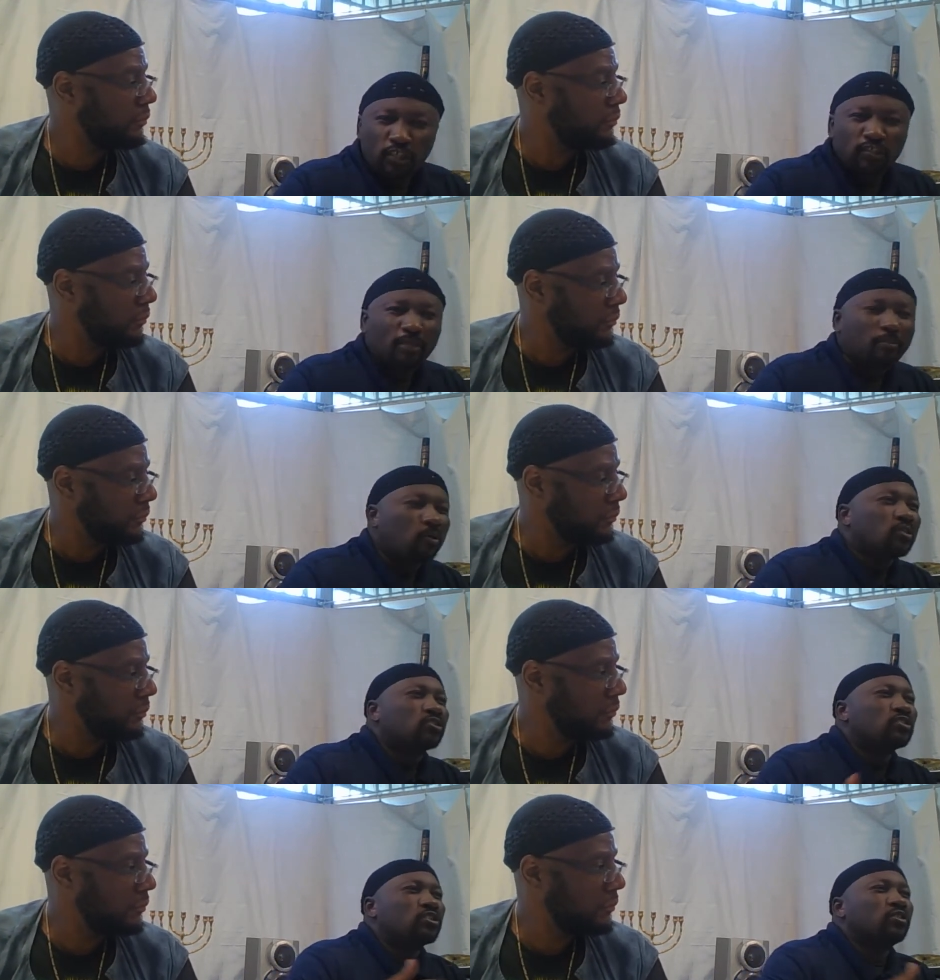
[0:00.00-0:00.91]
Speaker 1: they more
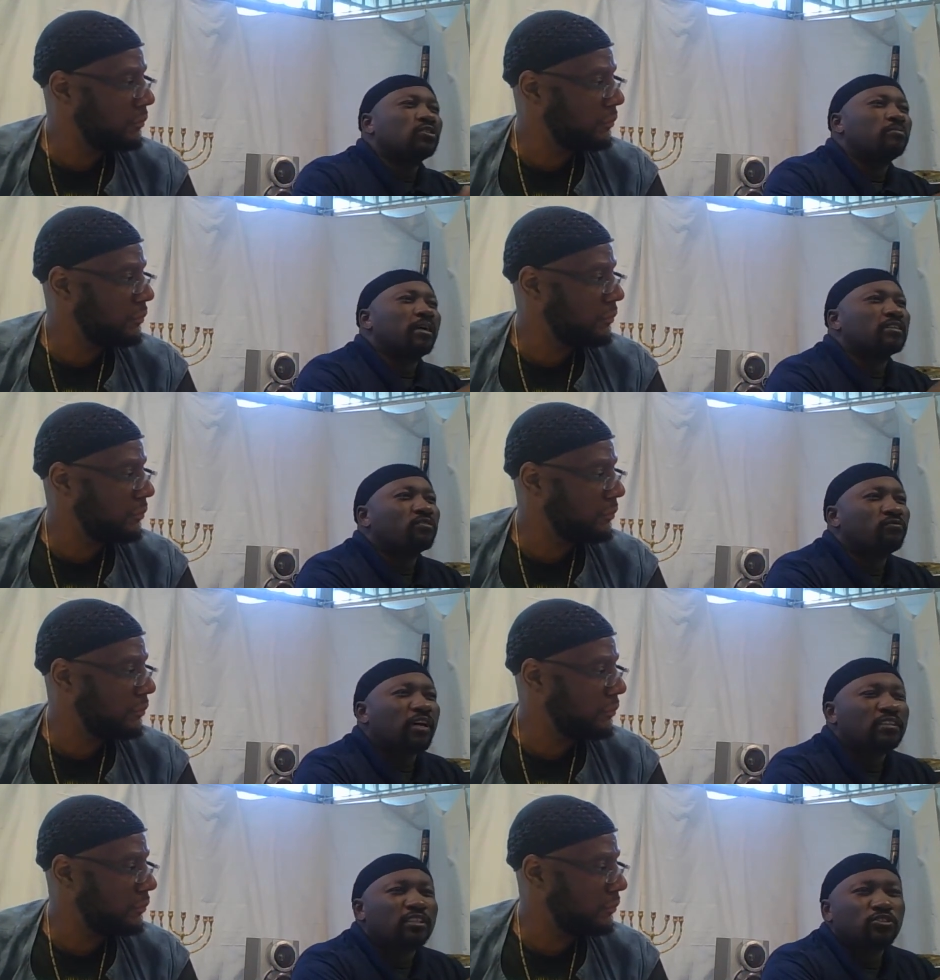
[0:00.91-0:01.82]
concerned about the
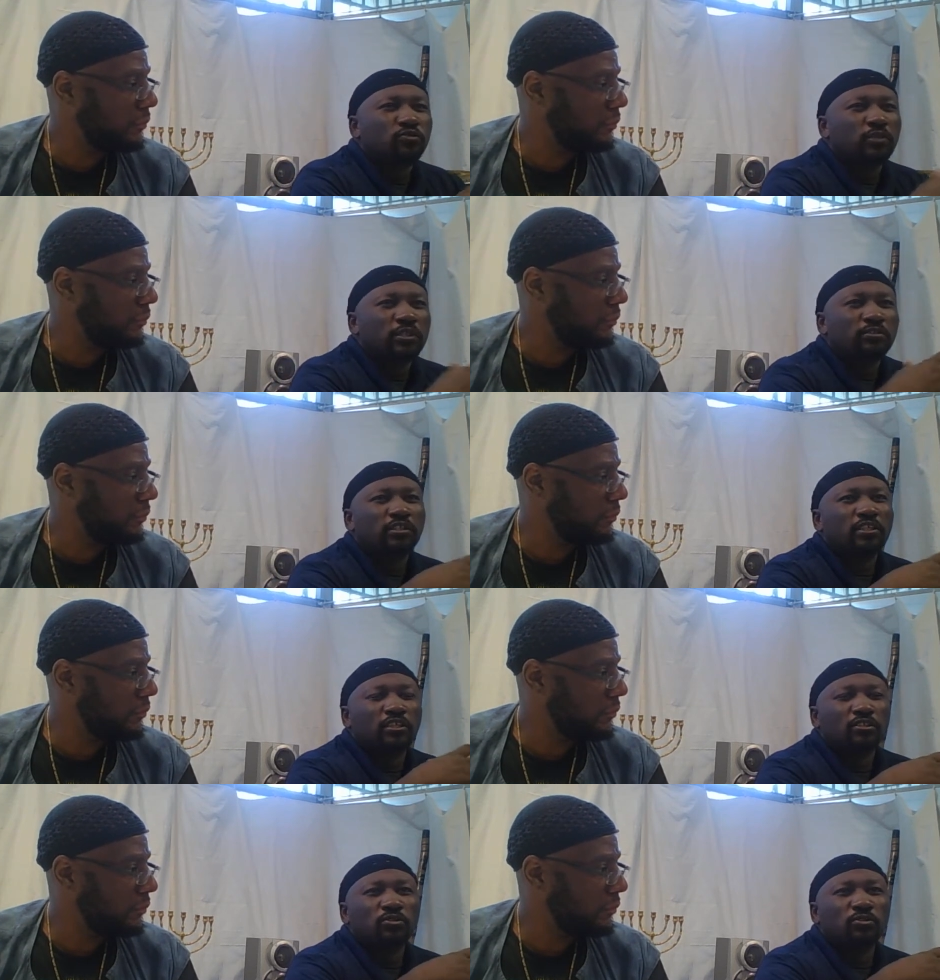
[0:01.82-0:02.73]
fact that you wrinkled their
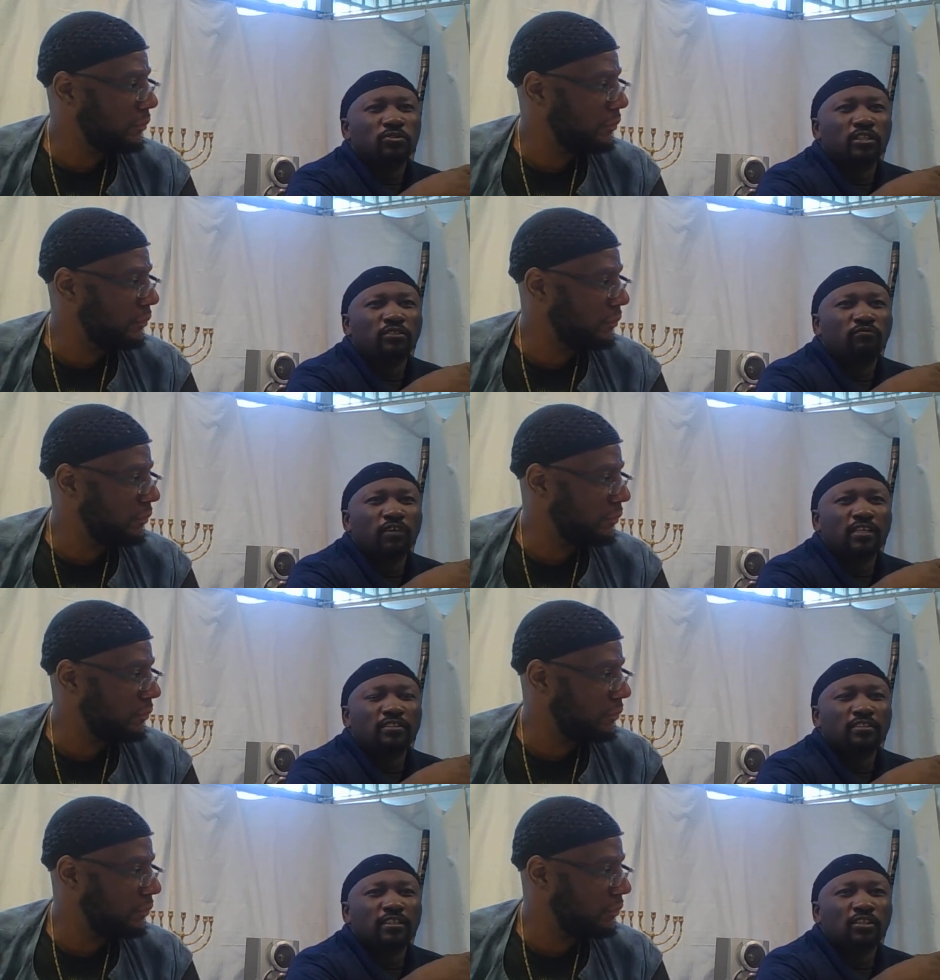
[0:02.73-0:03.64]
clothes than the
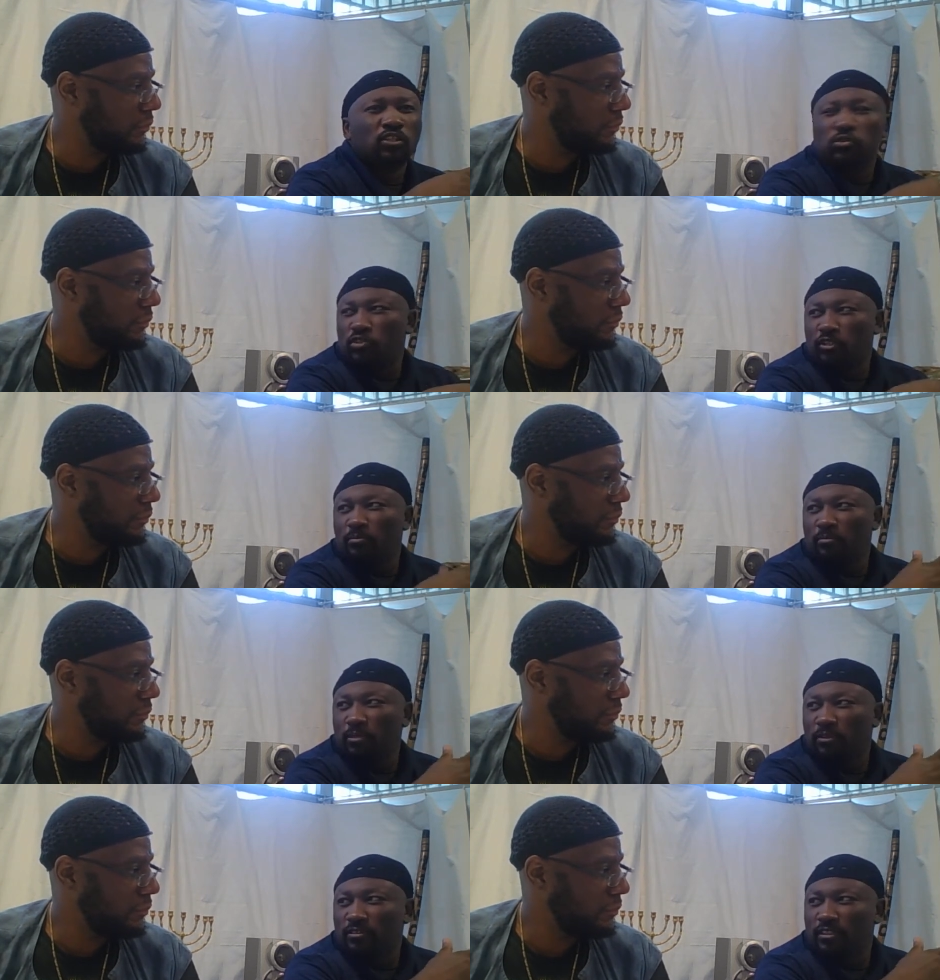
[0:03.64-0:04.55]
fact that their clothes could have
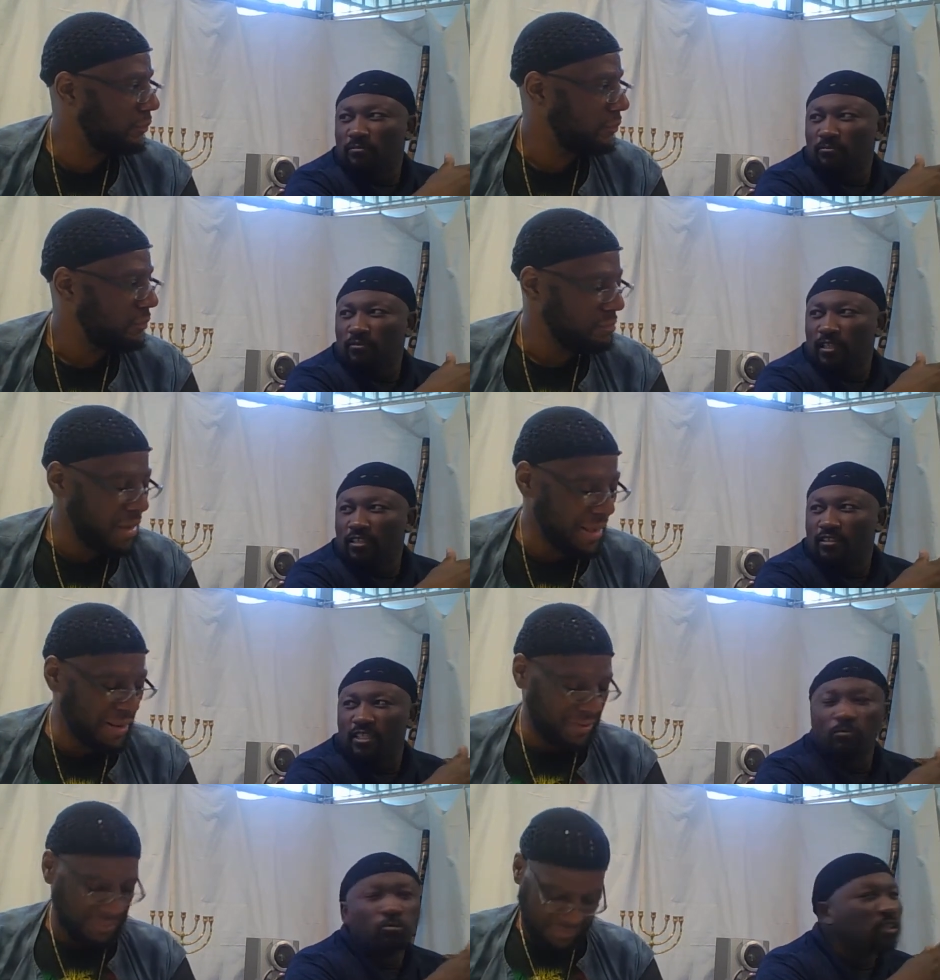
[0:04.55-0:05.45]
been burnt up. And
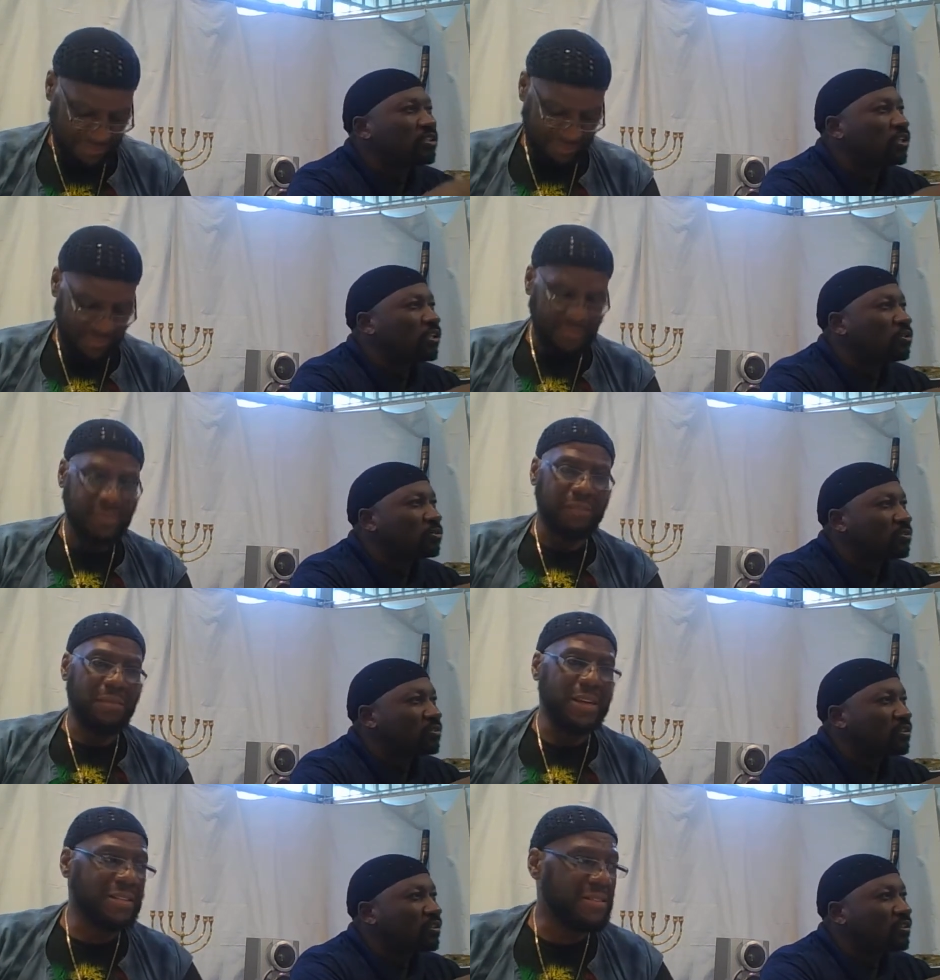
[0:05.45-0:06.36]
yeah. them with the clothes.
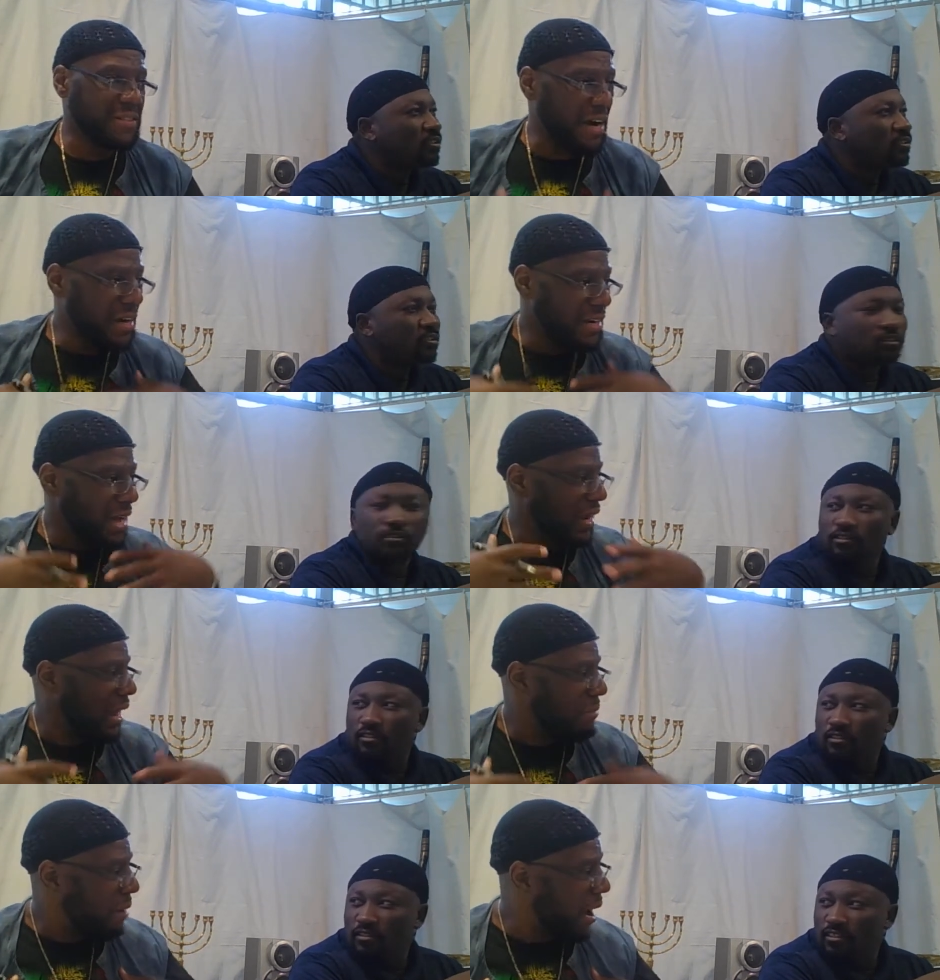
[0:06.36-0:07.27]
Speaker 2: Man, this is a hundred
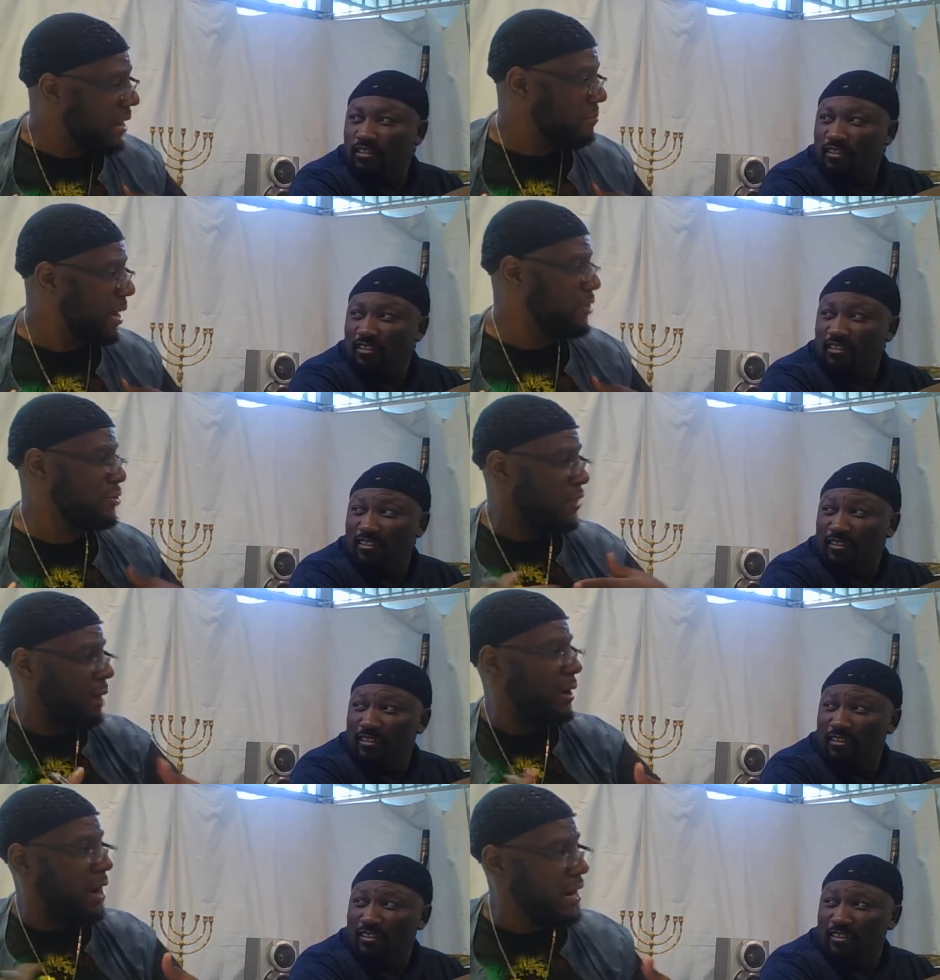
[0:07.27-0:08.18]
dollar money, man. You
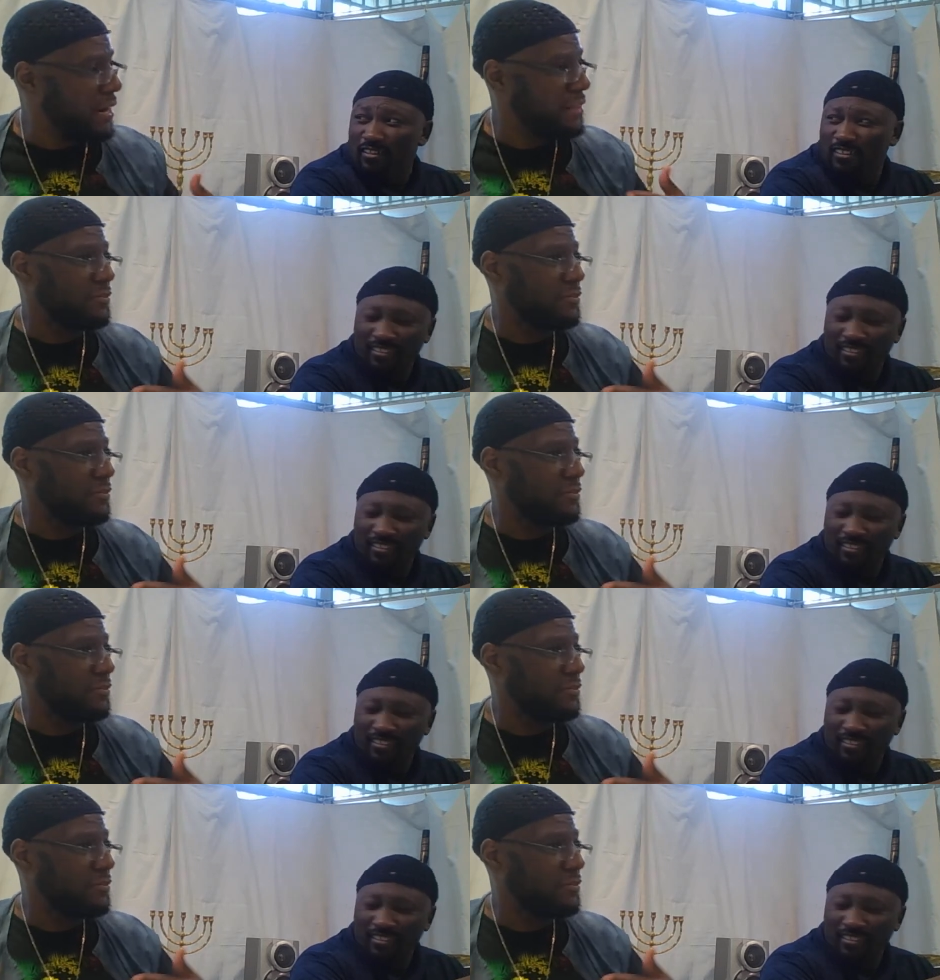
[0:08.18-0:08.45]
grab a hundred